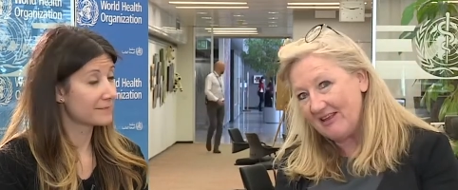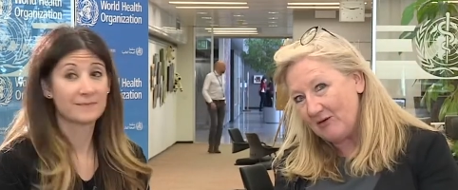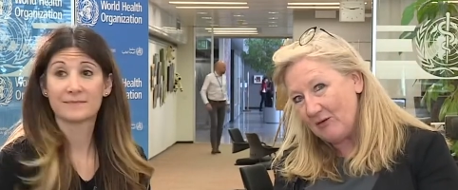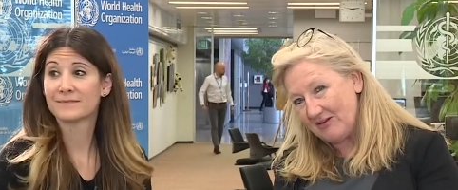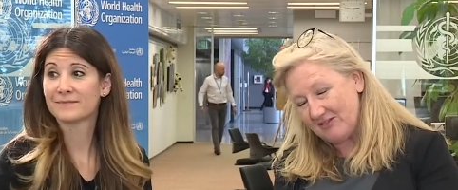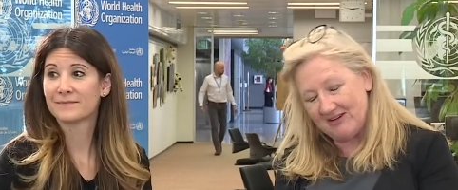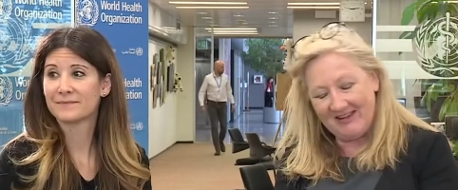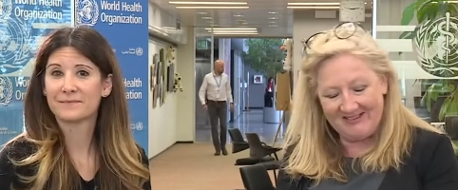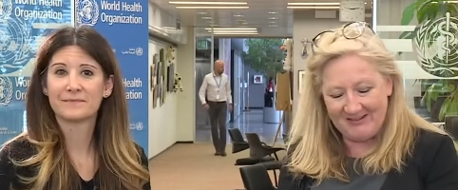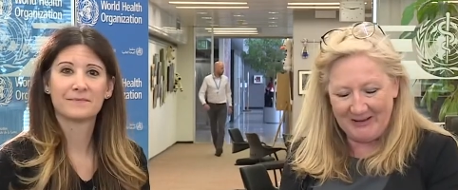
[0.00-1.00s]
Speaker 1: another question,
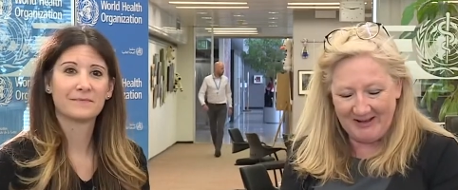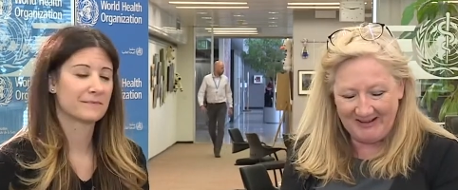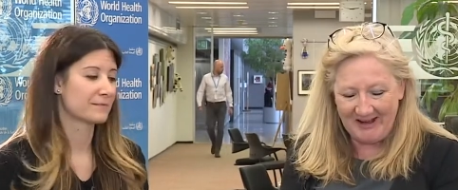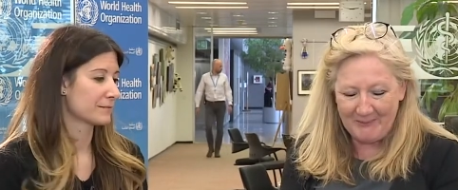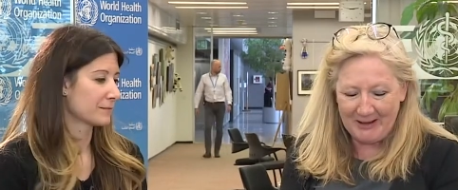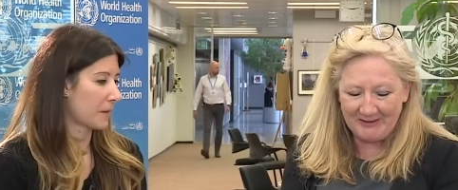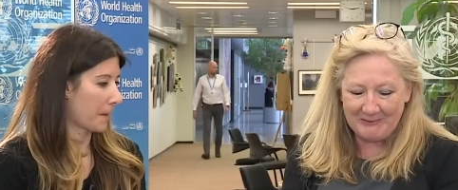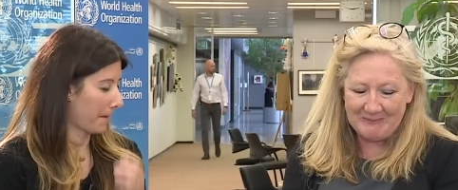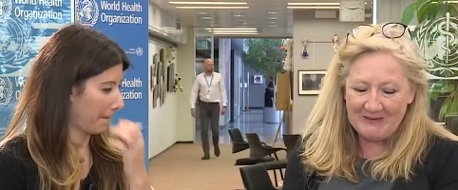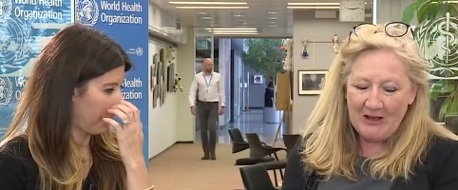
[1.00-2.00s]
Casey Mark
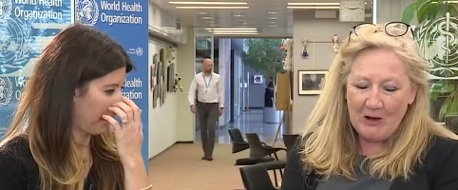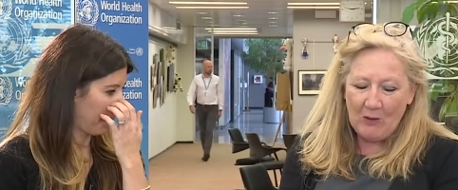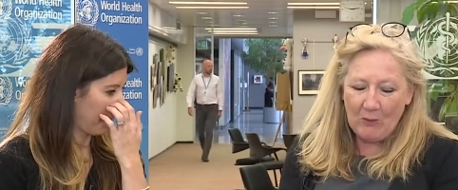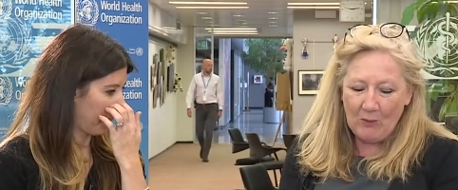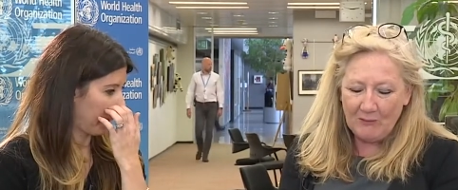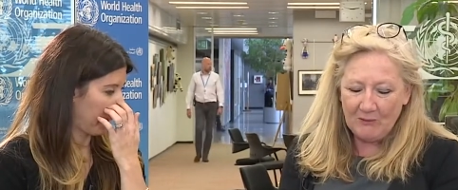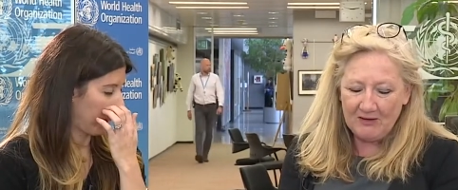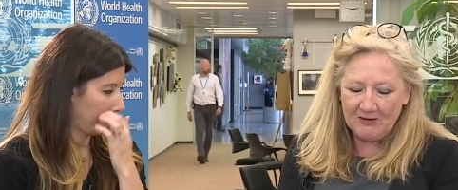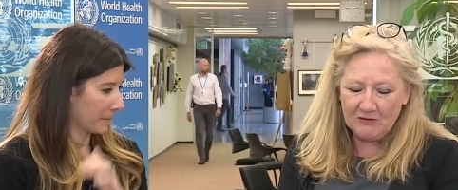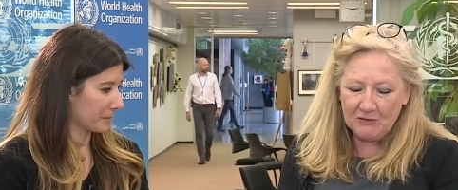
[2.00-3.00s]
Carmichael. What will
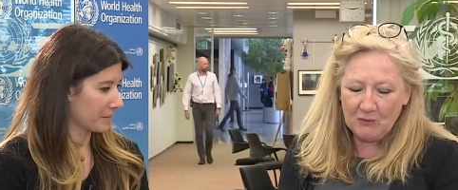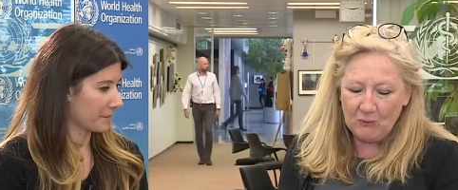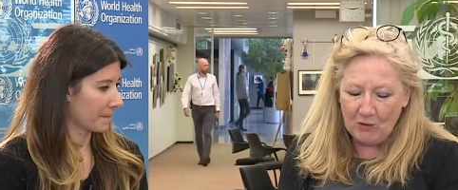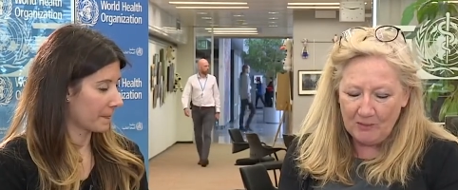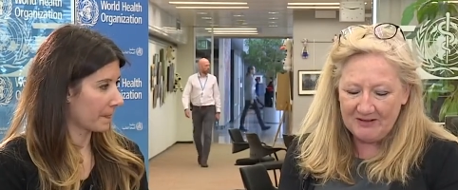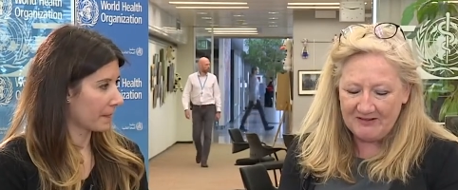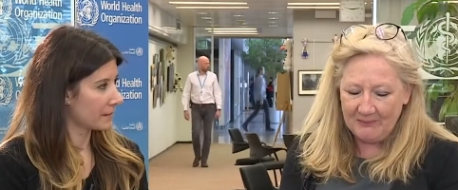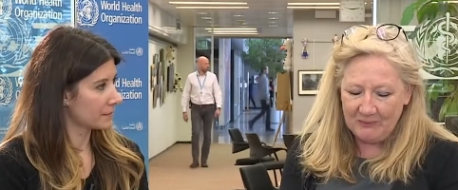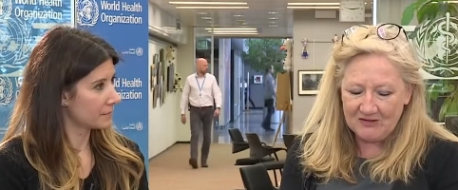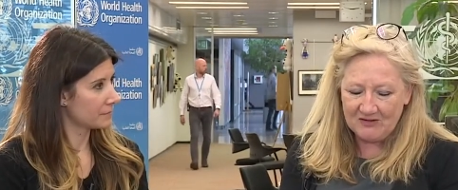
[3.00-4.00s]
it do in warmer
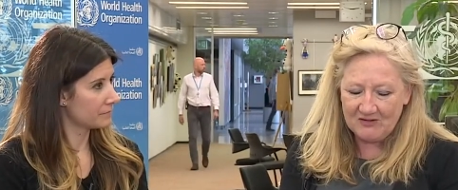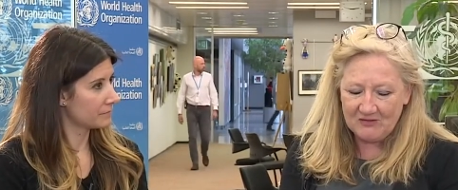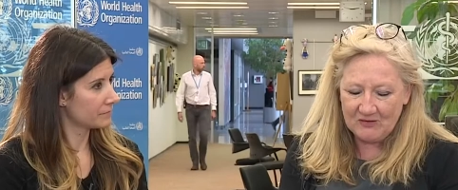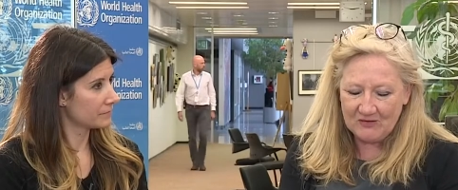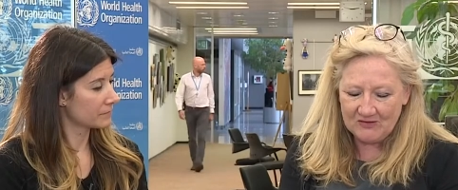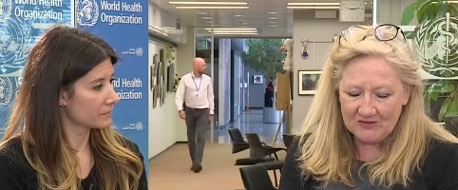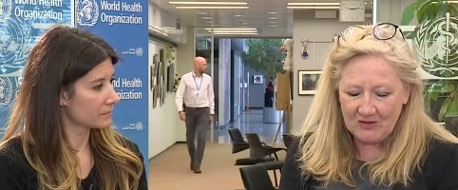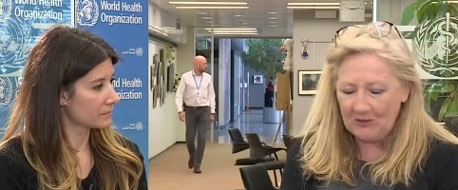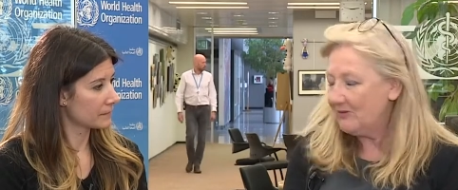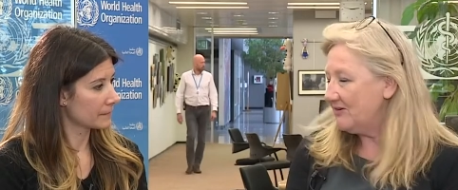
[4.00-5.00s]
temperatures versus
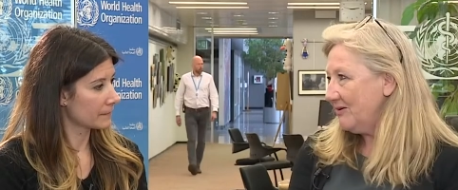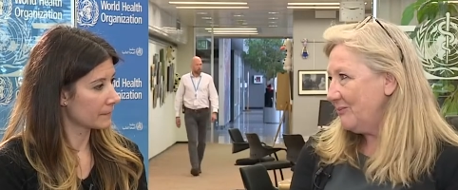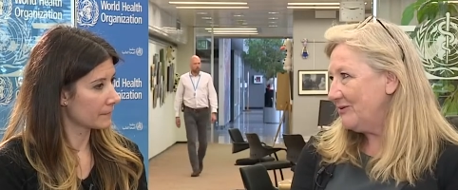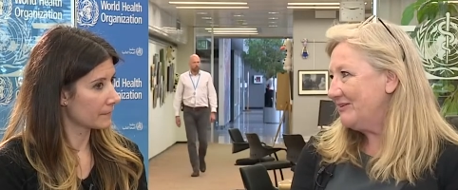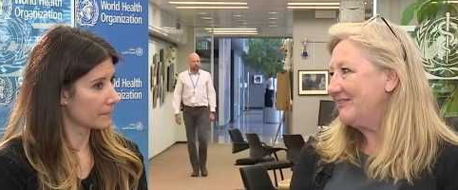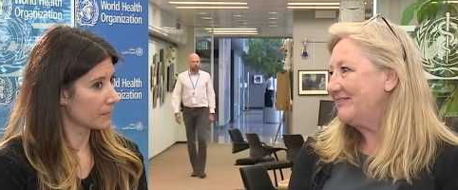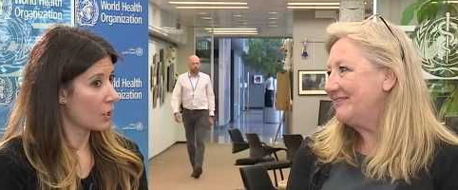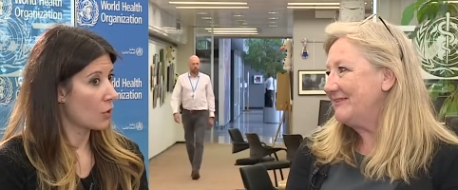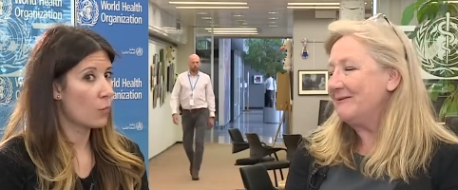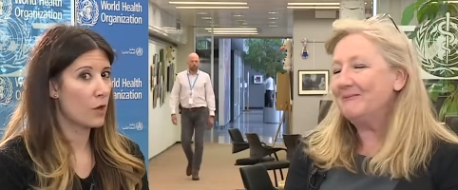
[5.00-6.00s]
colder temperatures?
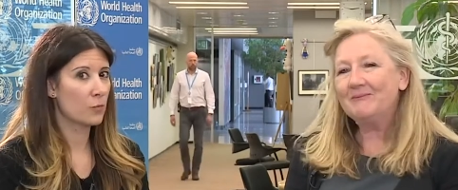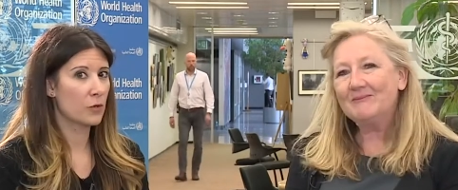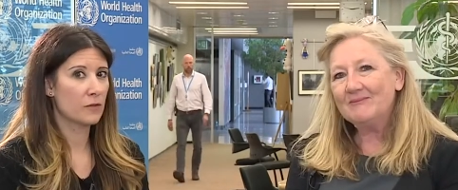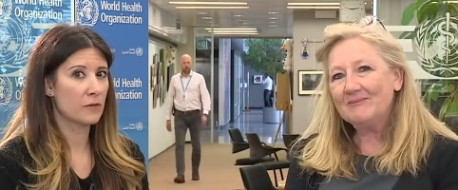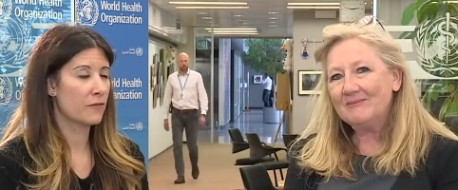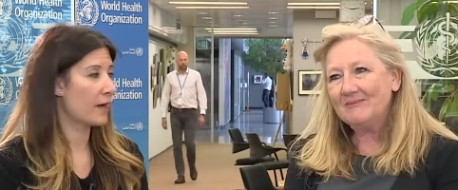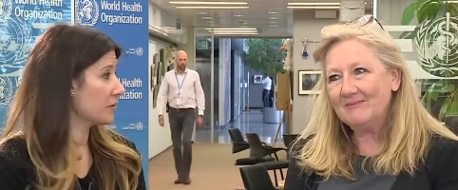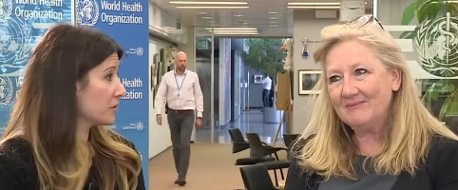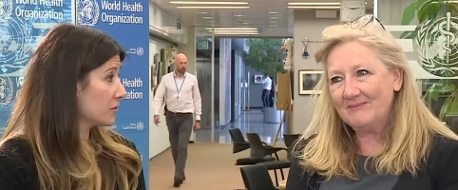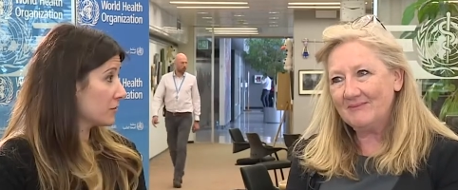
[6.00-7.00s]
Speaker 2: What will the
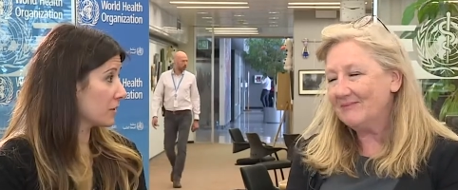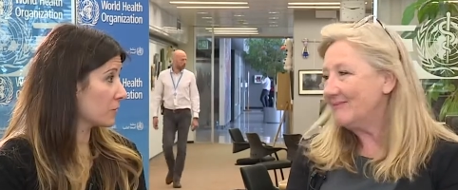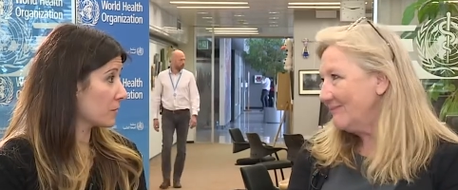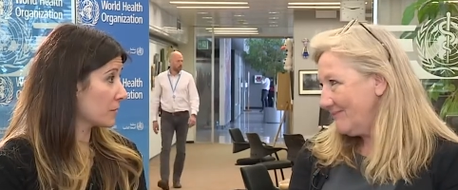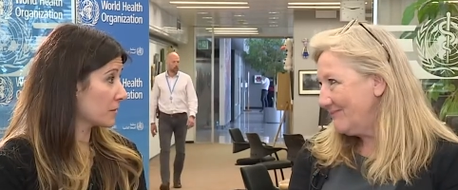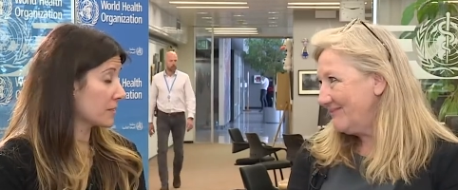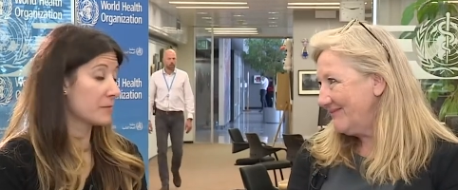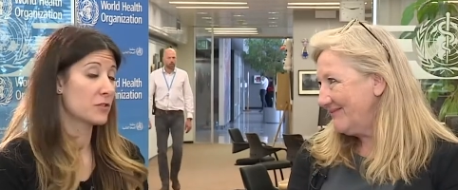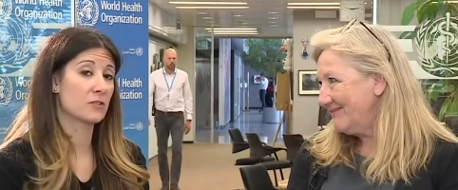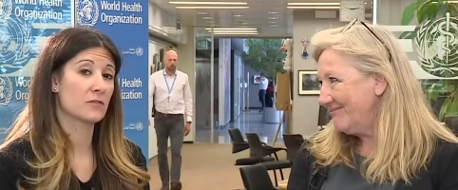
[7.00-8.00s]
virus do in warmer
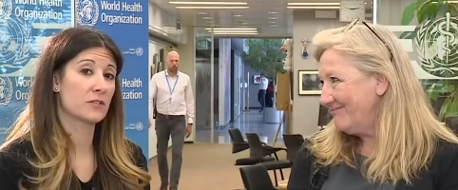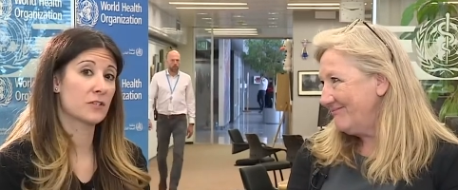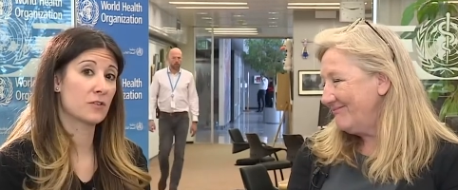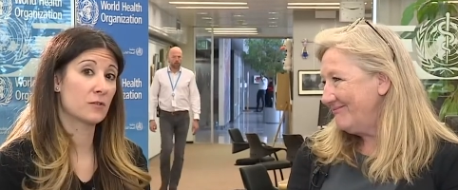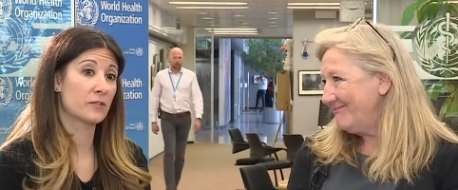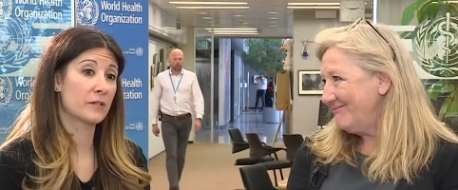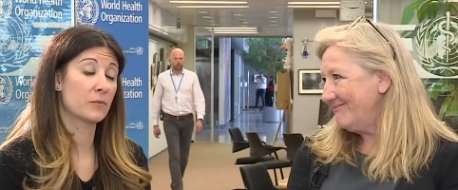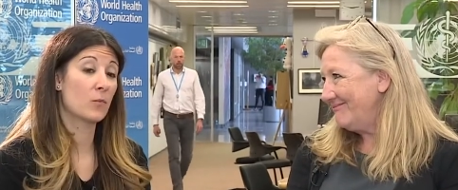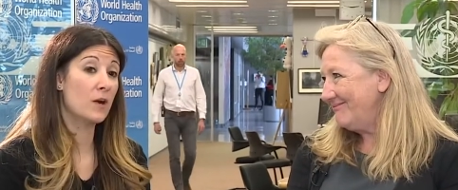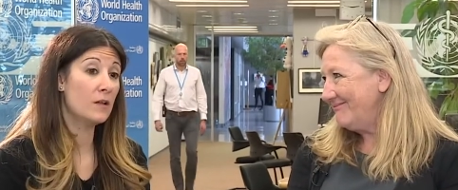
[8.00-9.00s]
temperatures versus colder
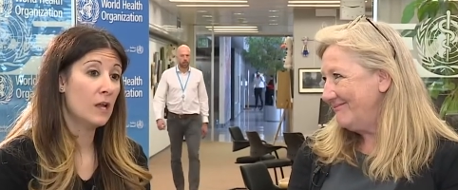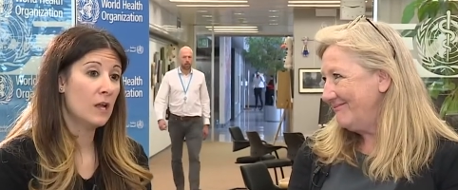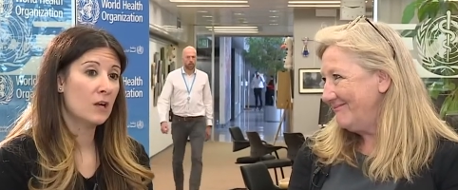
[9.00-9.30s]
temperatures? Well,